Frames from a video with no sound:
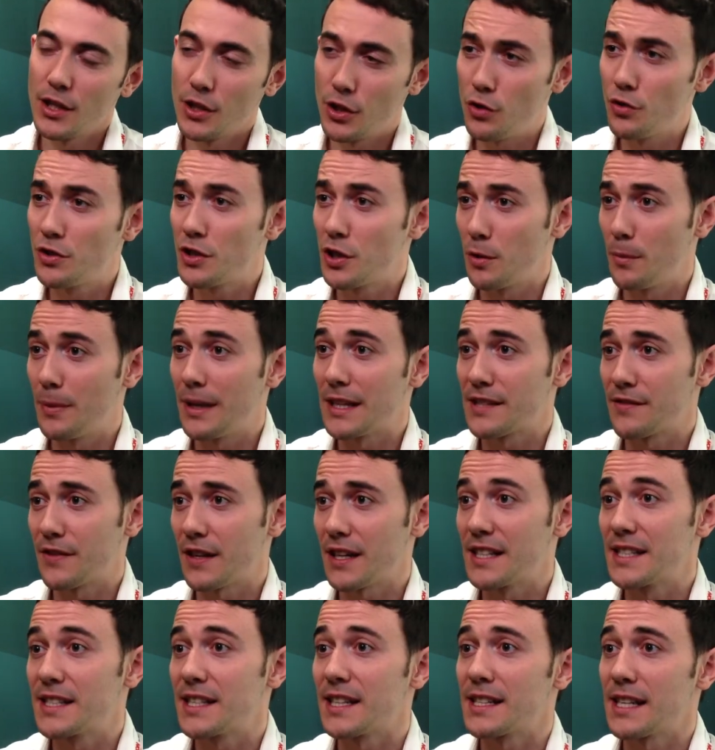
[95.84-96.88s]
YouTube has
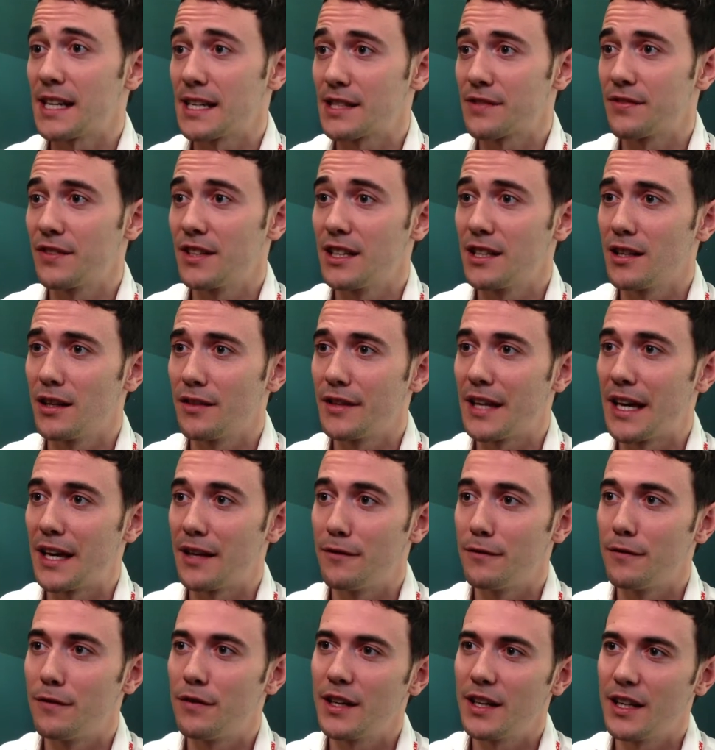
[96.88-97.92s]
very successfully done that
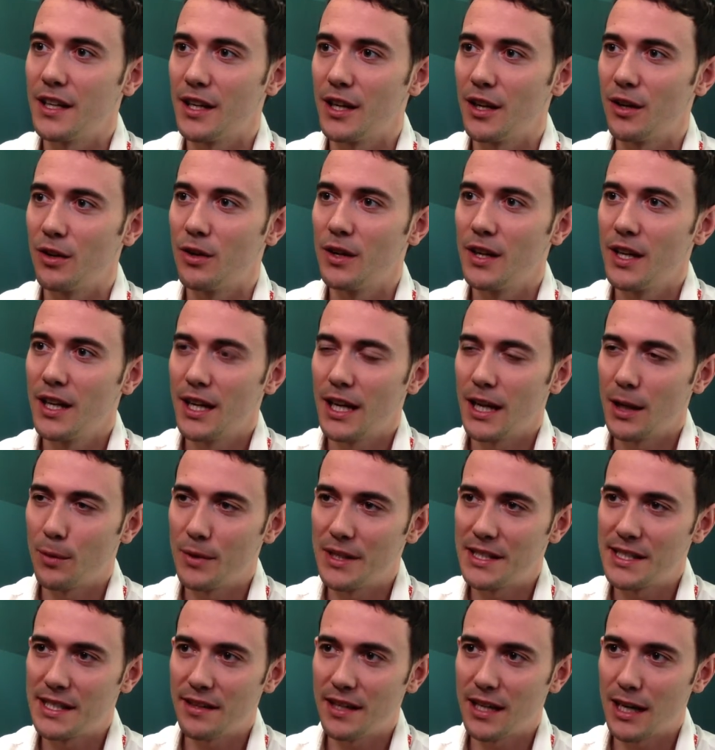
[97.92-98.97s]
in video, and we
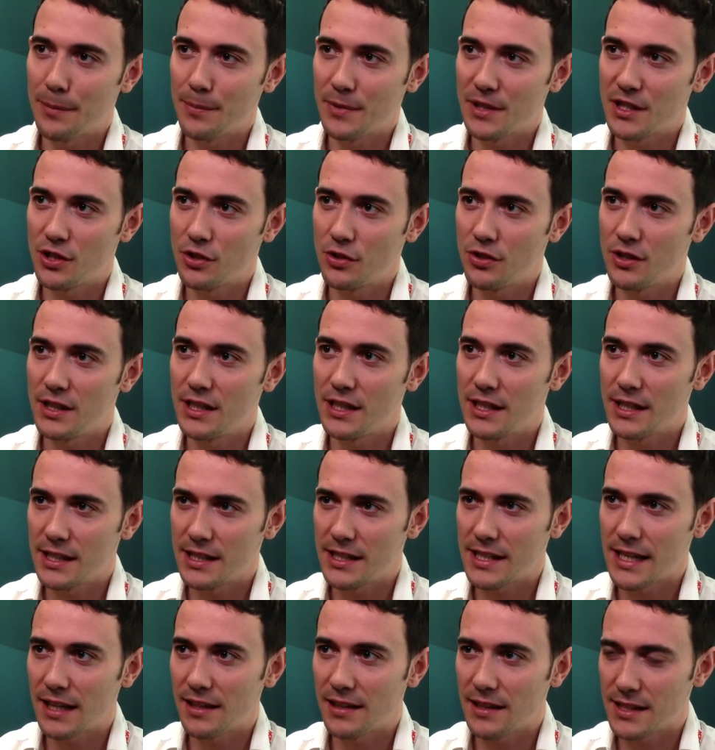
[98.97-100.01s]
see the opportunity to
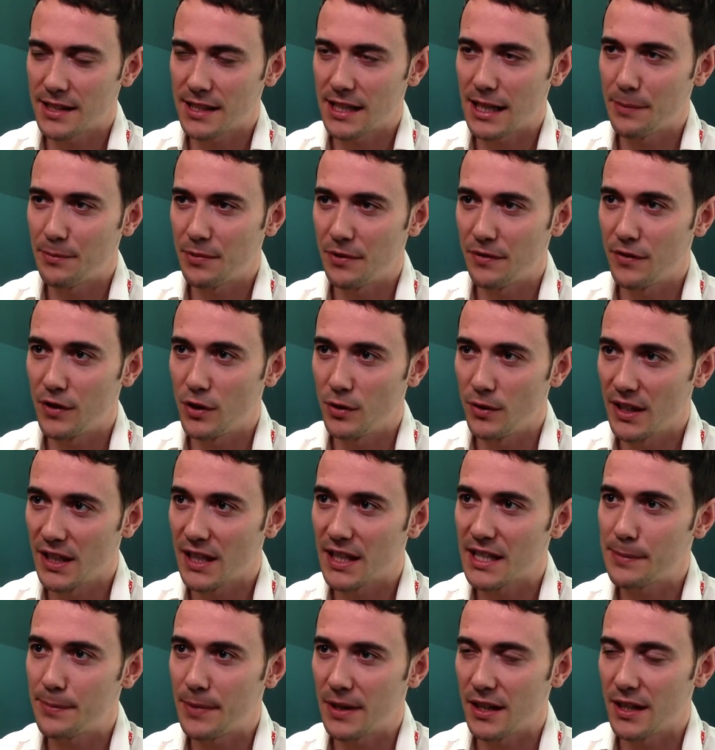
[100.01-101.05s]
take this type of viewing
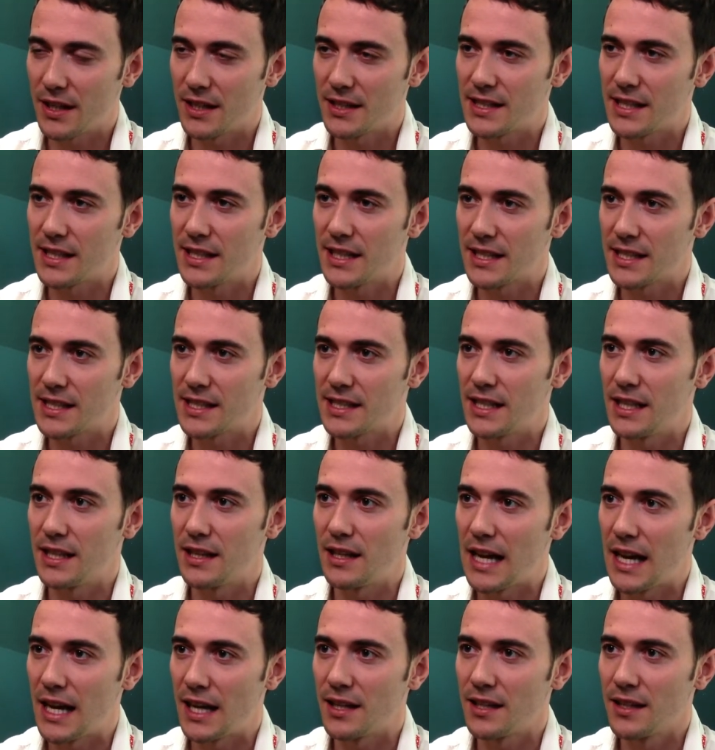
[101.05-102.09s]
experience and extend
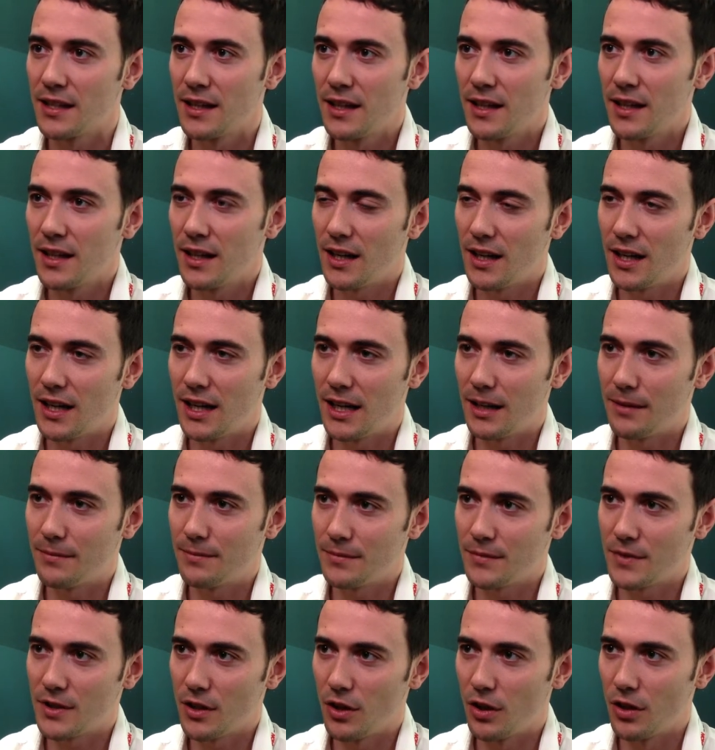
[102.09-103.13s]
that
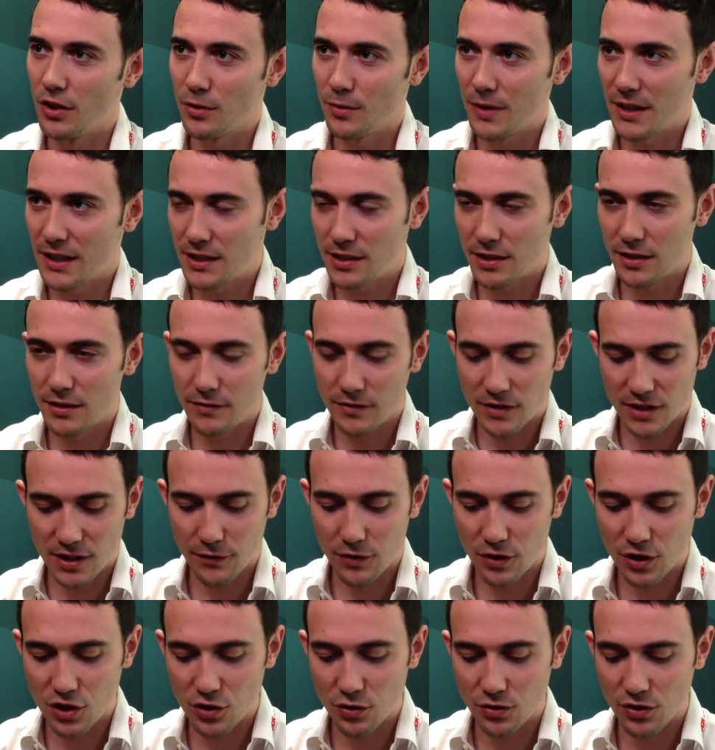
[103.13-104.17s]
uh, all the way to, to
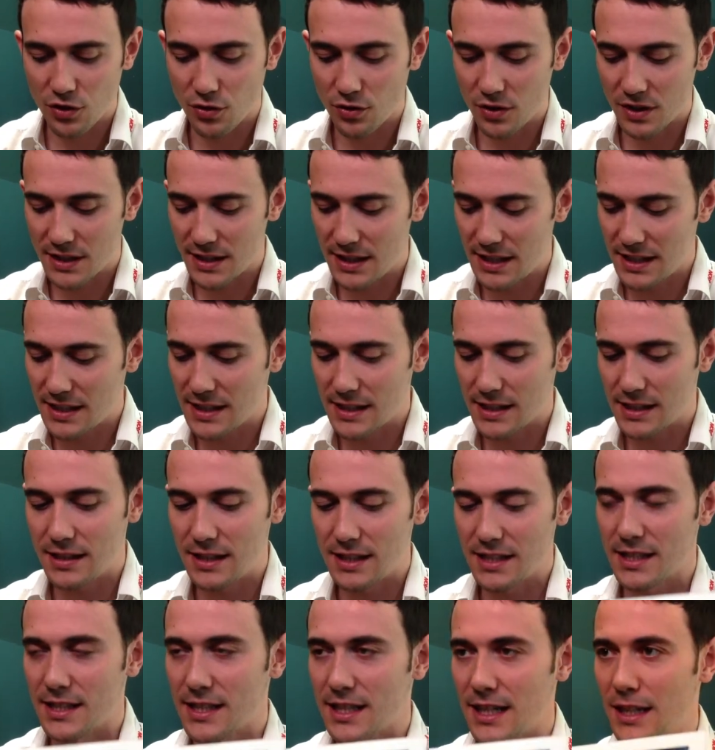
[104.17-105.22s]
virtual tours. This is,
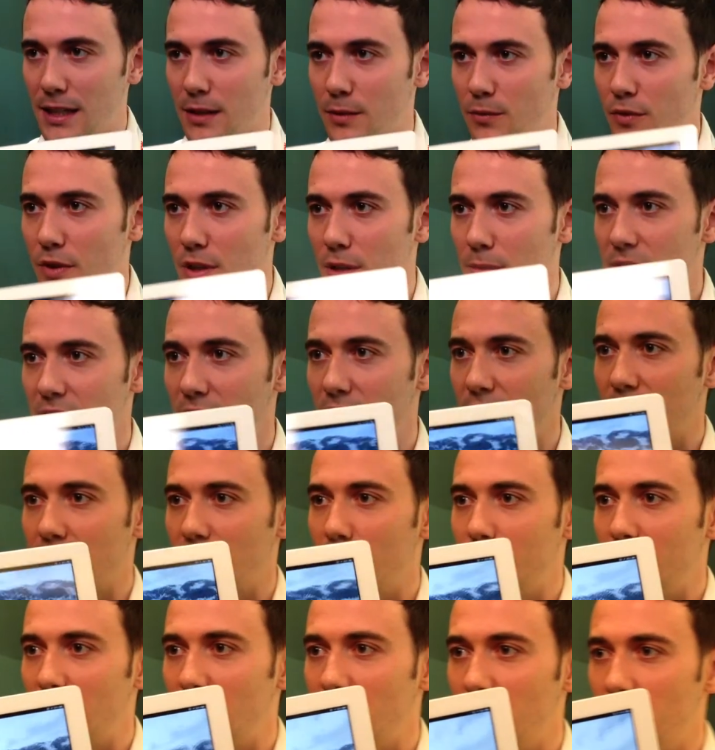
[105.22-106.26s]
this is kind of what I'm talking
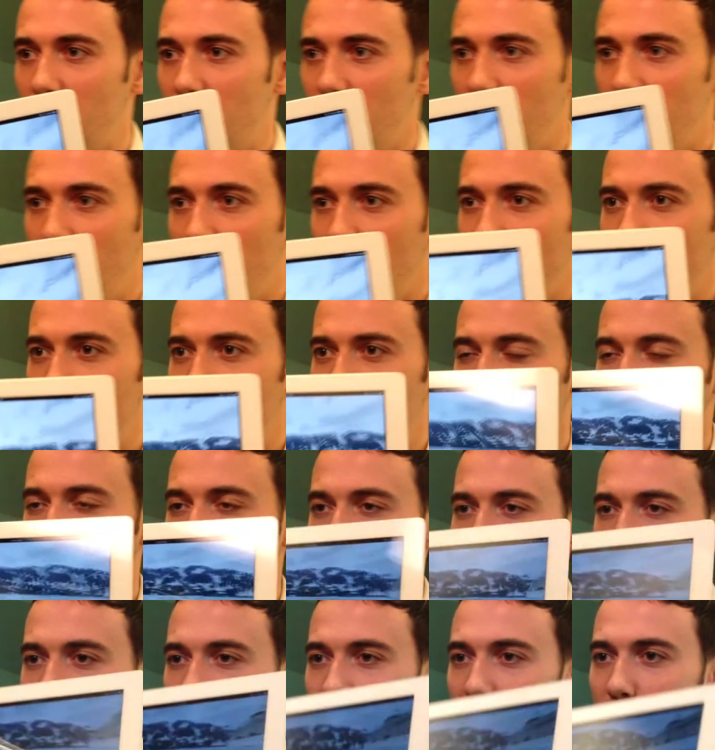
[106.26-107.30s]
about. You can
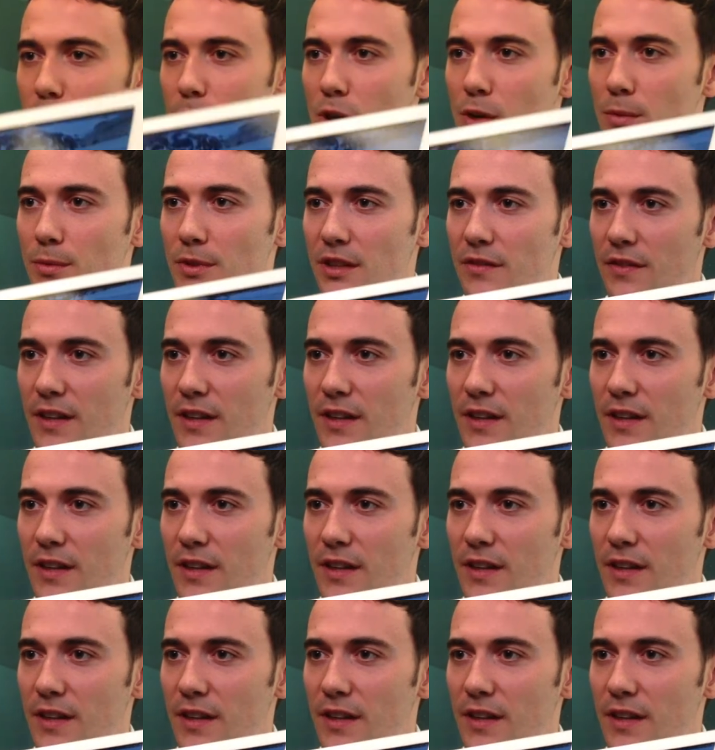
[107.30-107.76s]
hold any mobile